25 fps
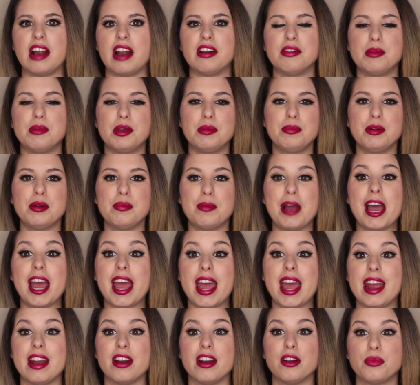I remember my
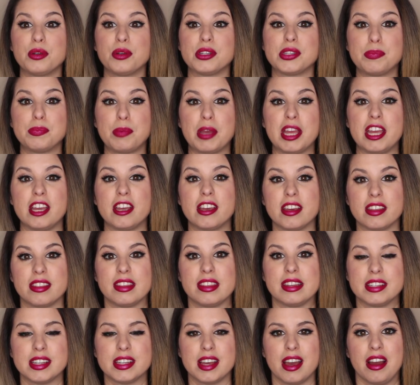hair was pink at
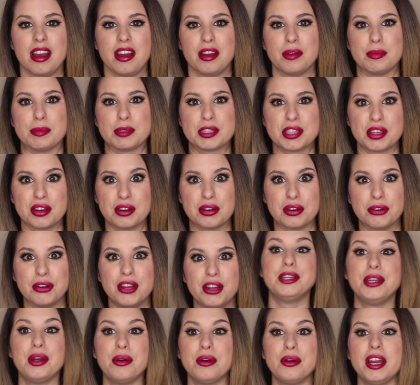the time. So
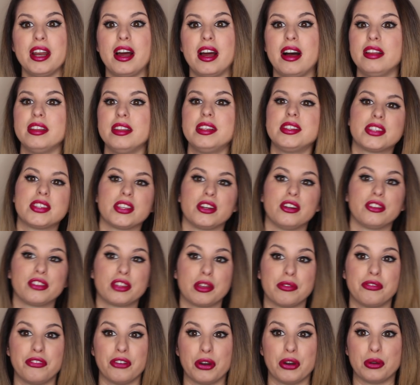you know what? I'll insert
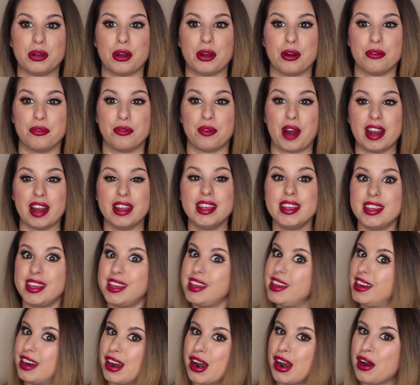the photo right
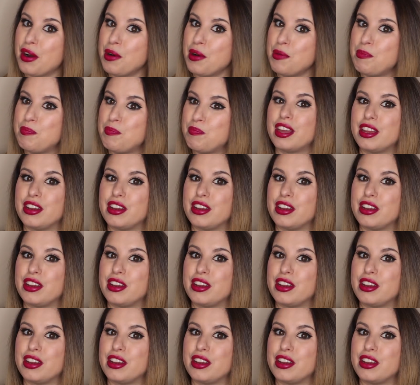here.